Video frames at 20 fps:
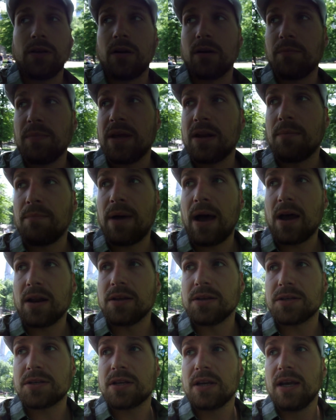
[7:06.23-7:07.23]
to the young men
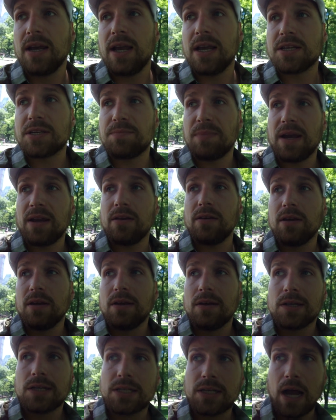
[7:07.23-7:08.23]
about is is man,
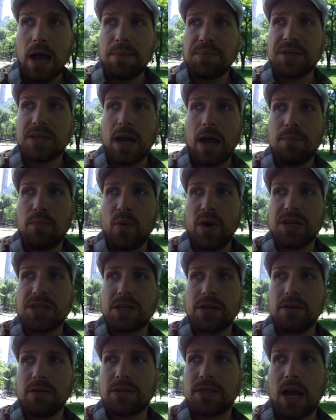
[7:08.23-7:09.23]
stop stop
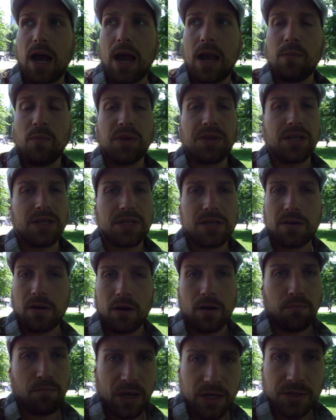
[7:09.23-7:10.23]
wasting your time with these
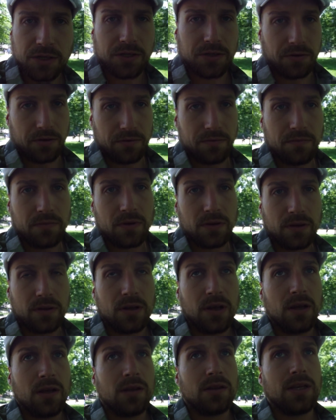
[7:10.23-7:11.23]
young bitches, dude.
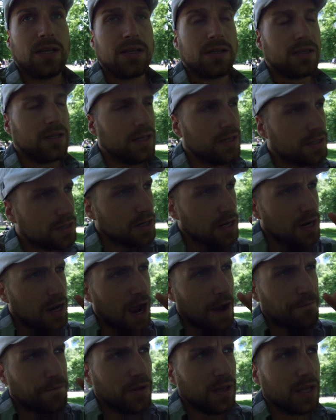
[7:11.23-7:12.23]
These, these,
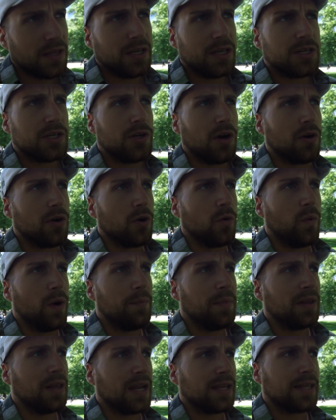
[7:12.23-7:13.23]
I feel like these younger
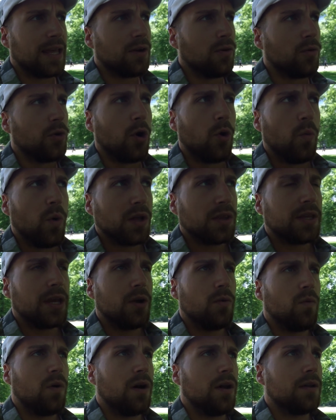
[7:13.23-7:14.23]
women, like they don't know what
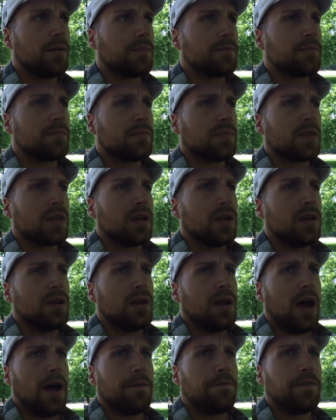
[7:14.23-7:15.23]
they want.
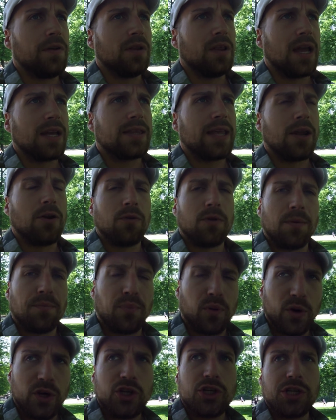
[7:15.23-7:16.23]
I feel like they don't
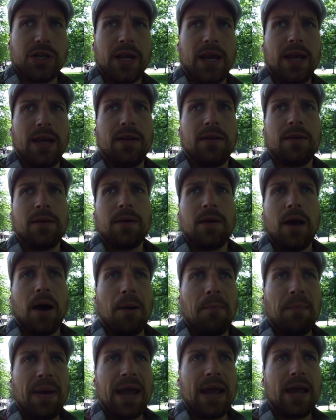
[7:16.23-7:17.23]
appreciate
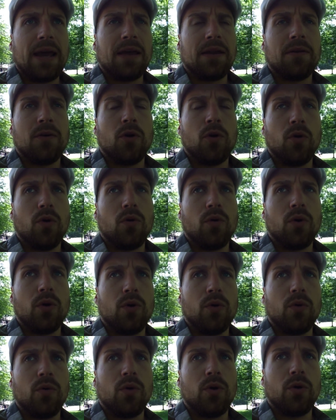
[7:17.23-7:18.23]
a man who
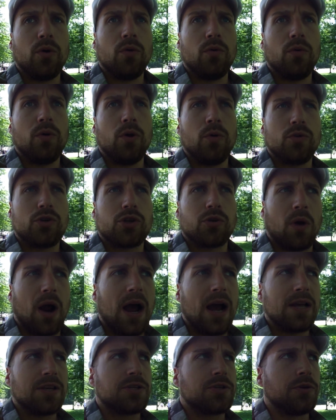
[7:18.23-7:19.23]
who who who
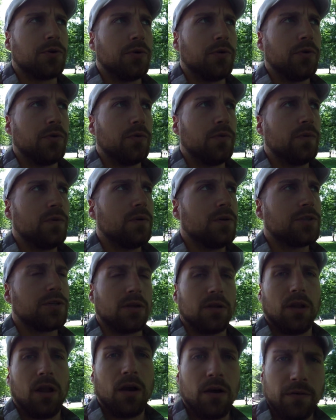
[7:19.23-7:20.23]
tries to
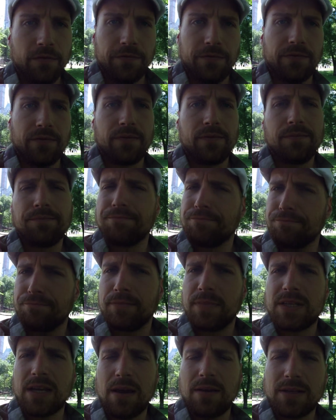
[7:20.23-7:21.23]
to love.
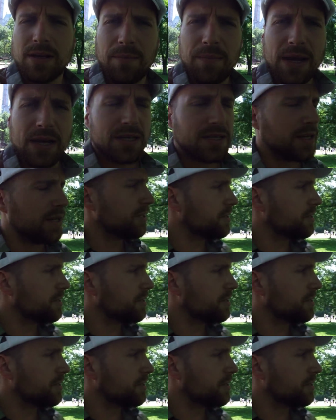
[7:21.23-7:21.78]
Does that, does that make